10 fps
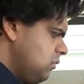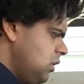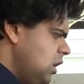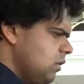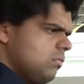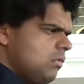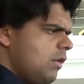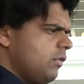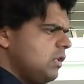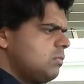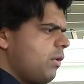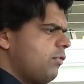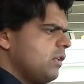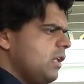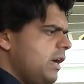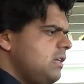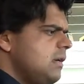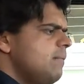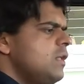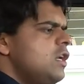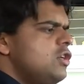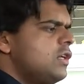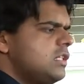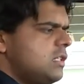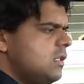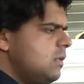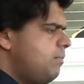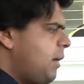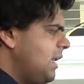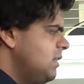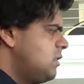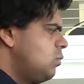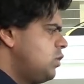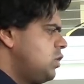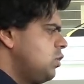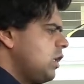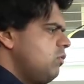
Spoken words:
Yeah, everything is perfectly aligned. You get pallets, which you can